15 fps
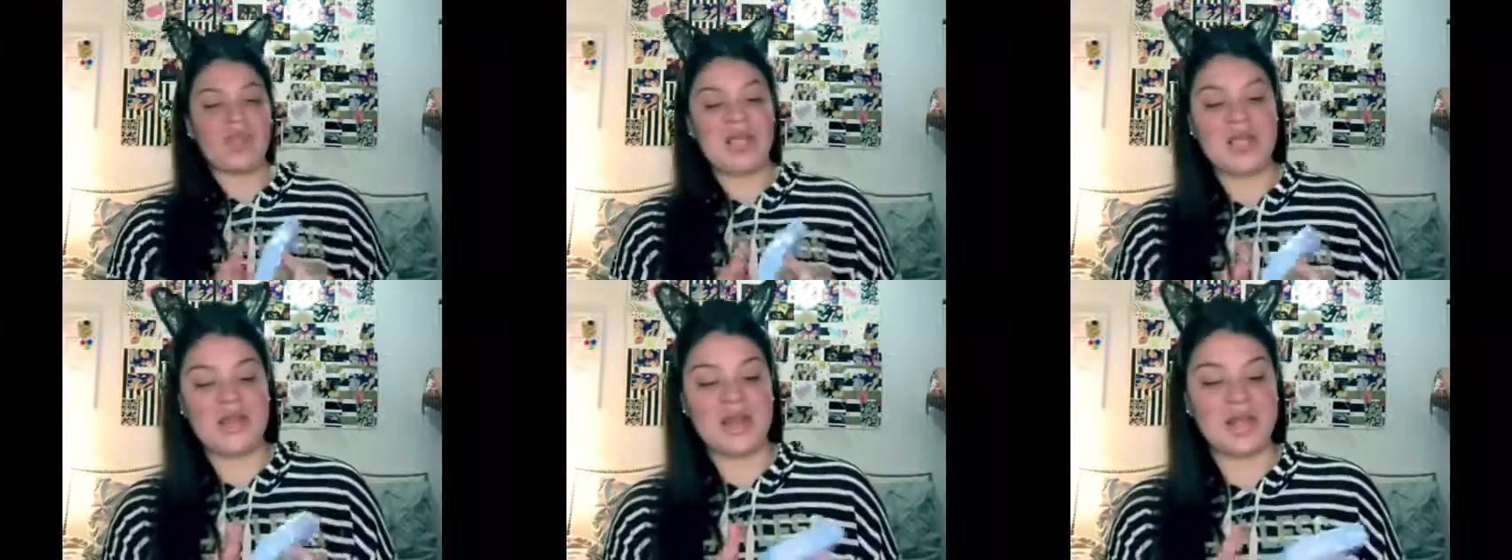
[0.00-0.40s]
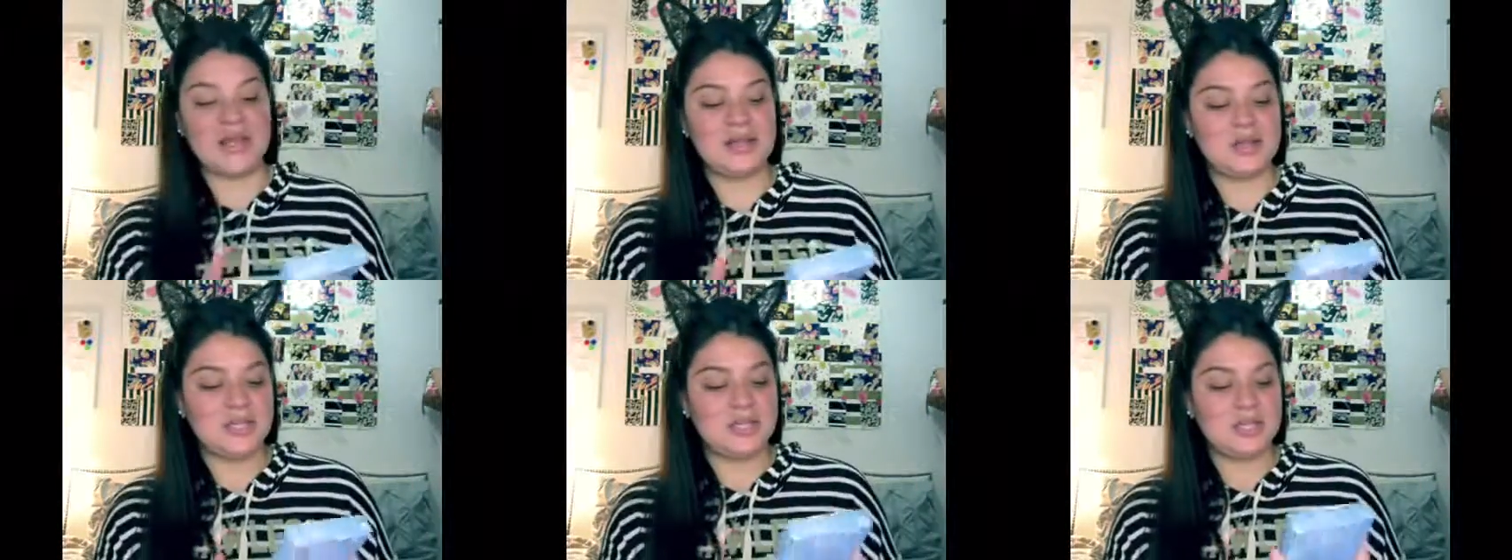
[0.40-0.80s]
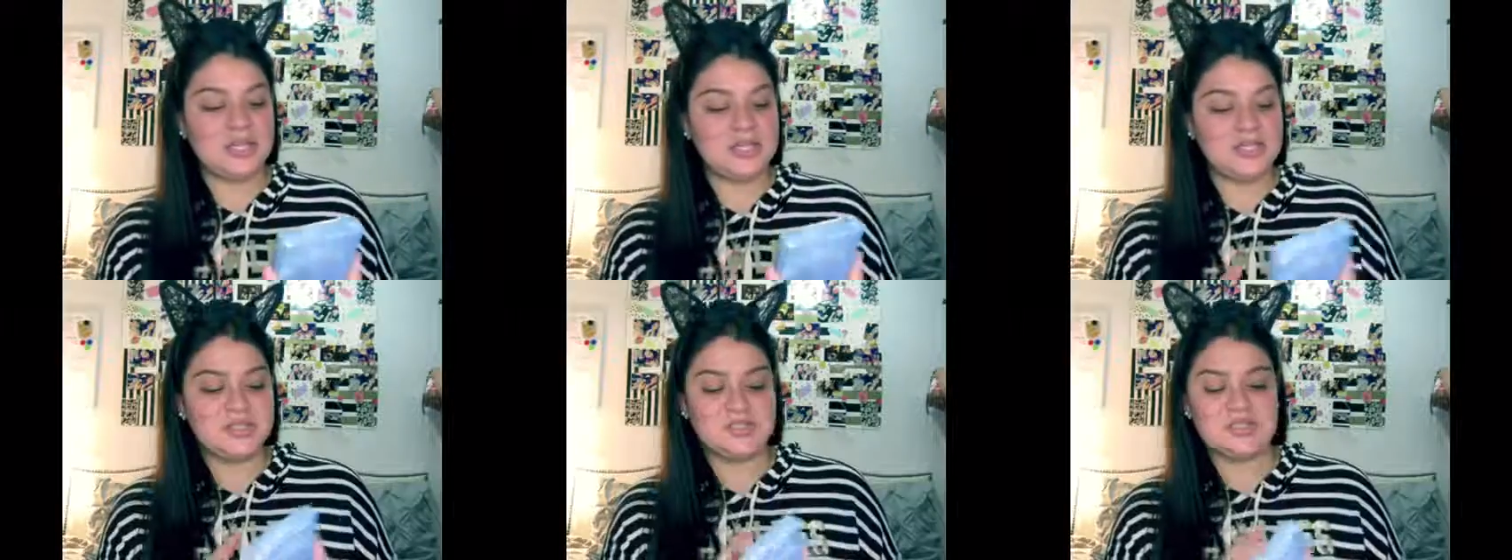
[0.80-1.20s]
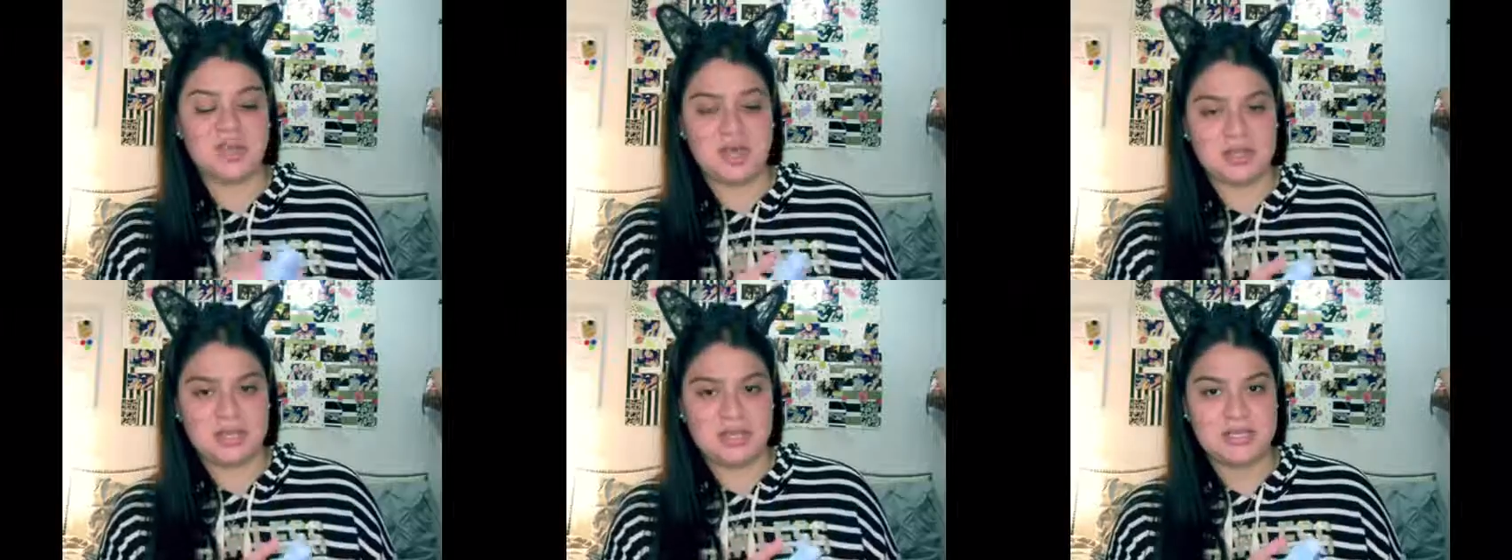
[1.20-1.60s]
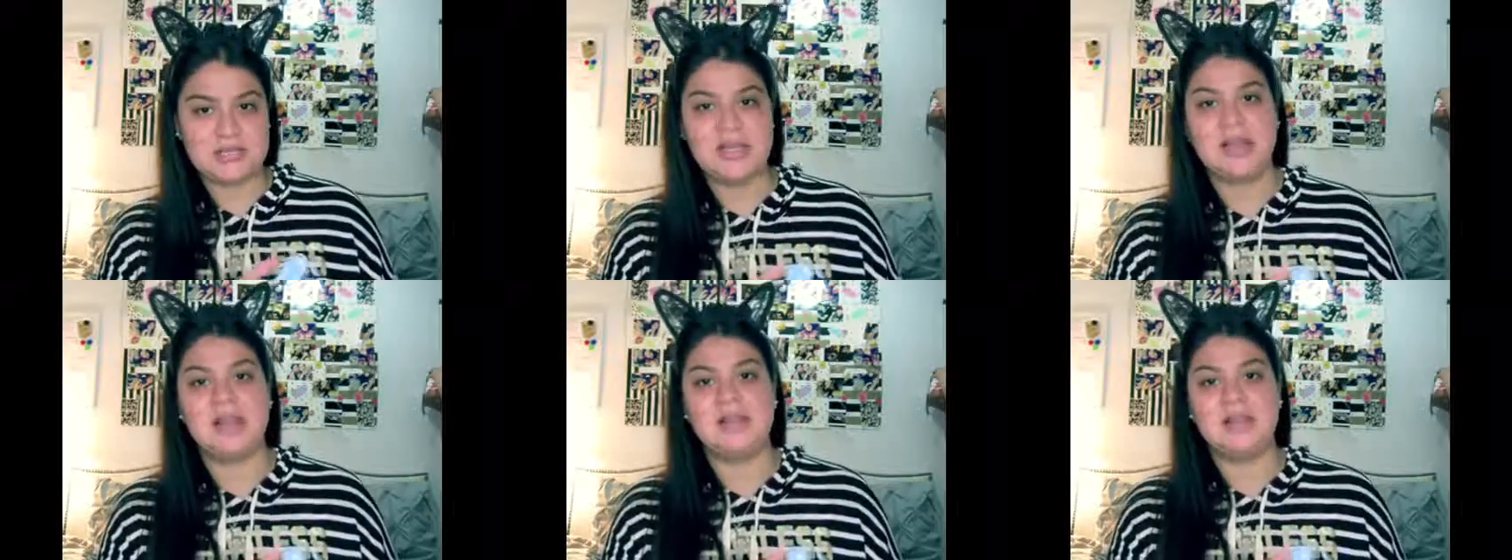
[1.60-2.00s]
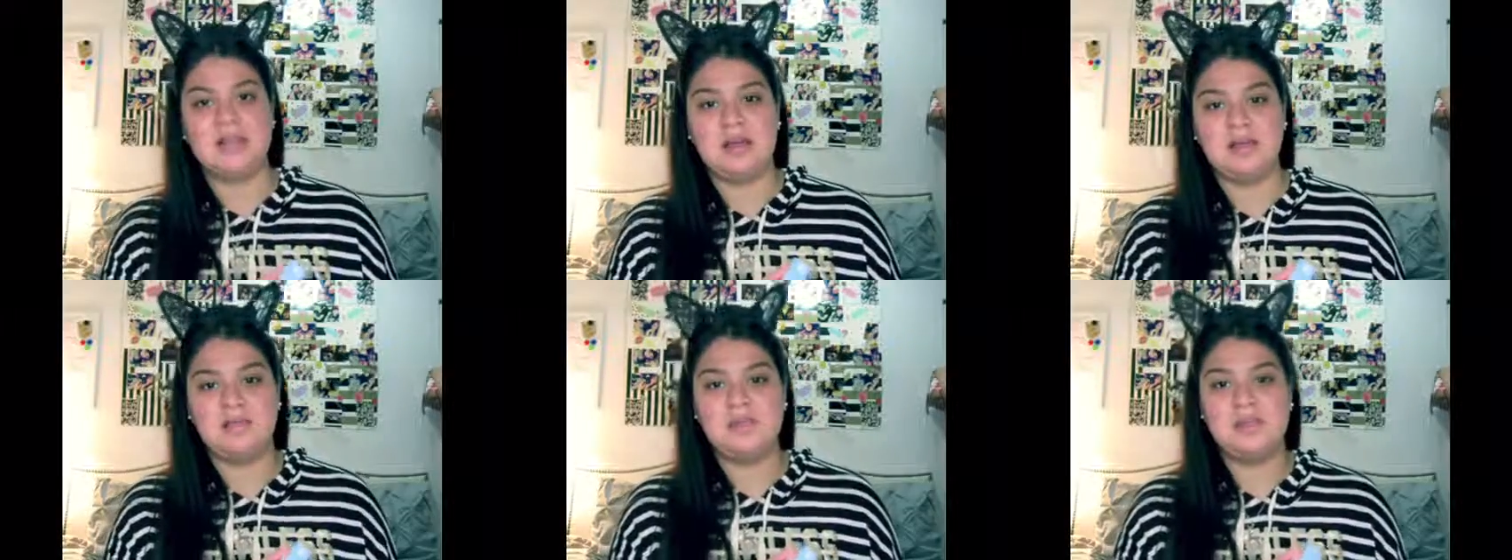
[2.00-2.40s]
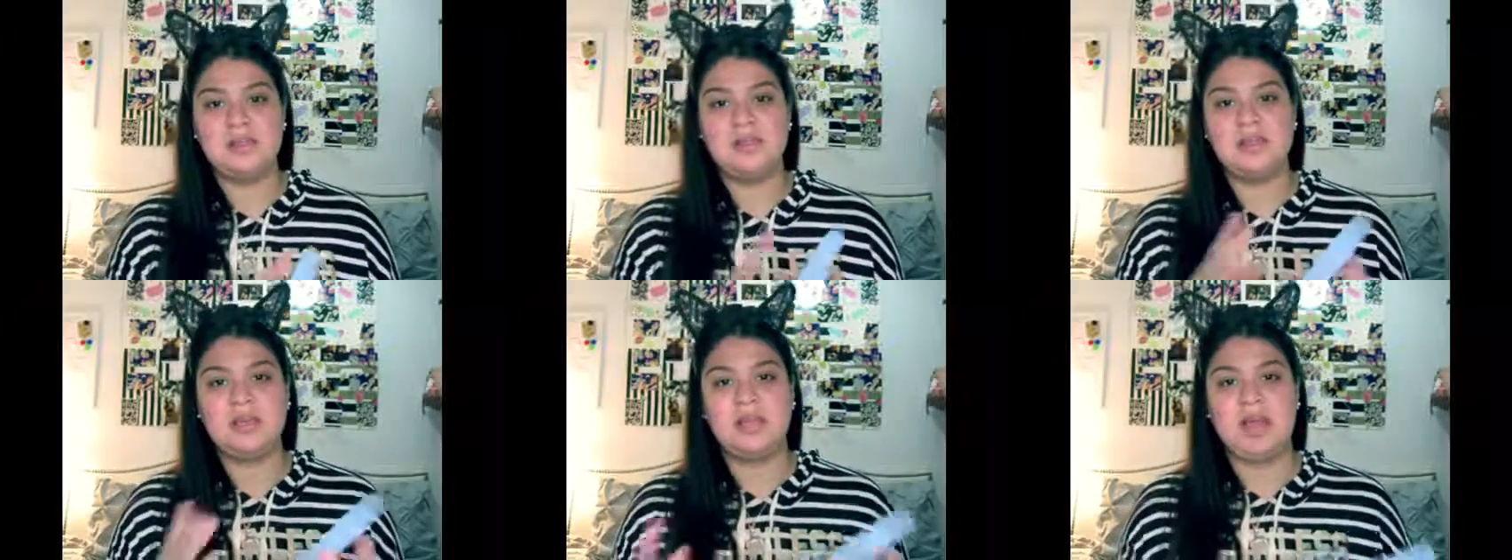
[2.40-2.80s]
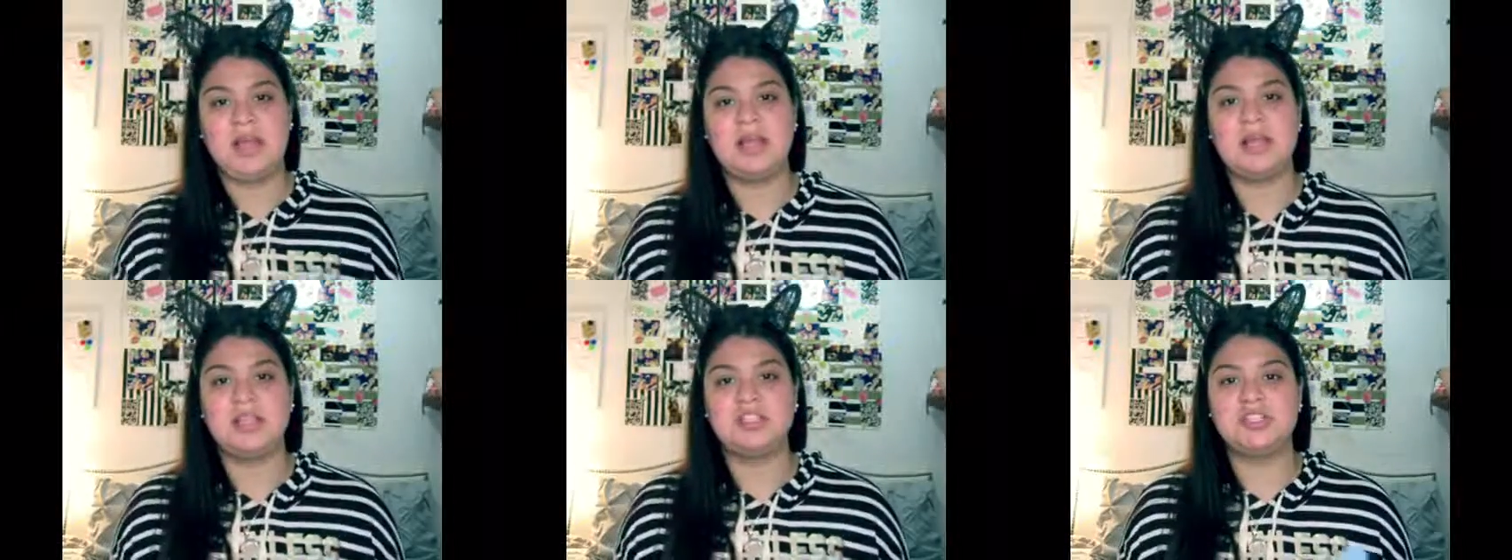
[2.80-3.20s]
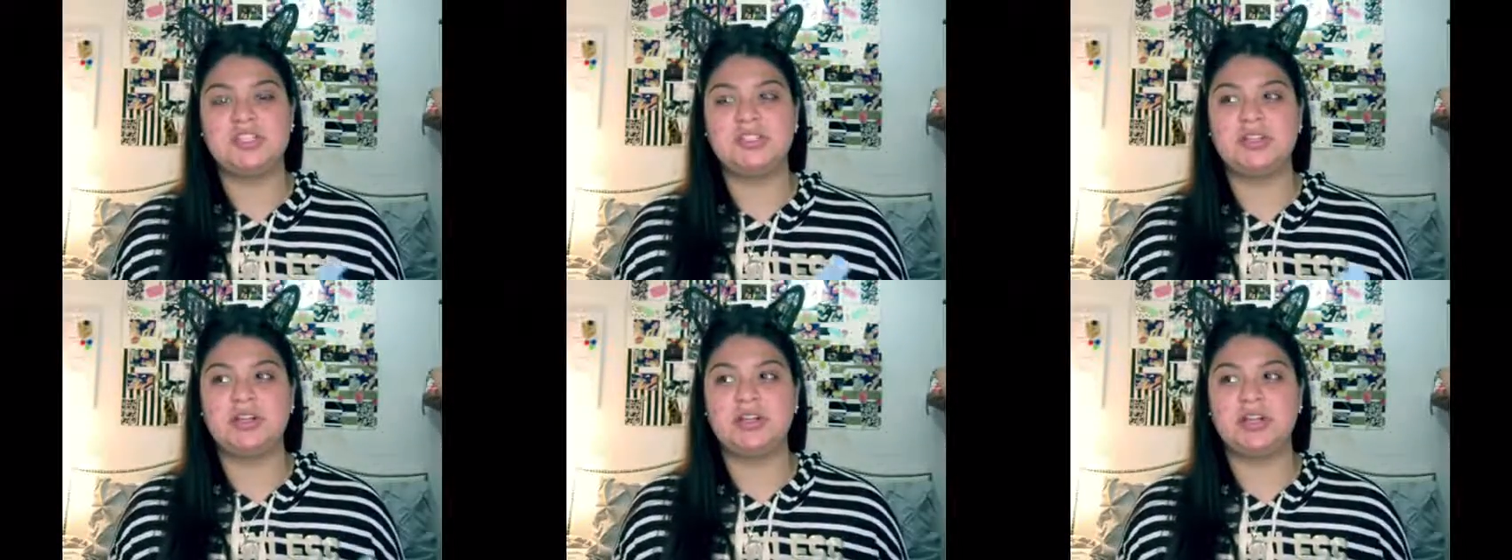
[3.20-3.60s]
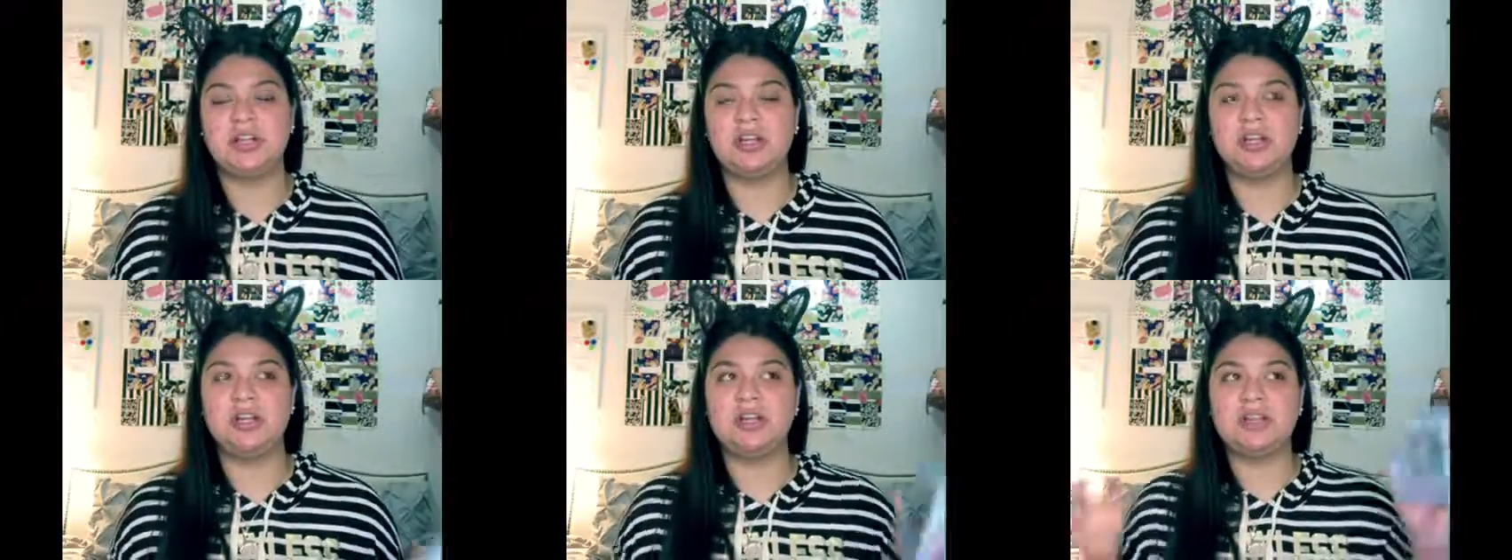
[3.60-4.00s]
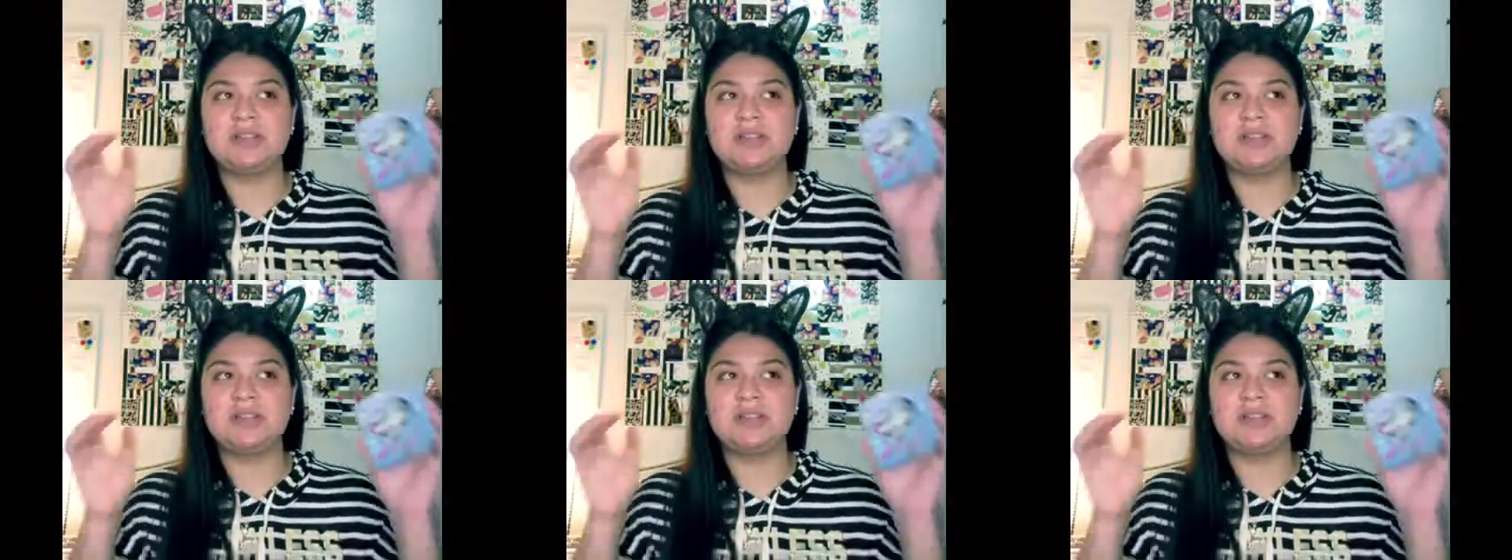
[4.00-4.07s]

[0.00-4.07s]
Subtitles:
And I literally saw these, and I love the eyelashes that are literally,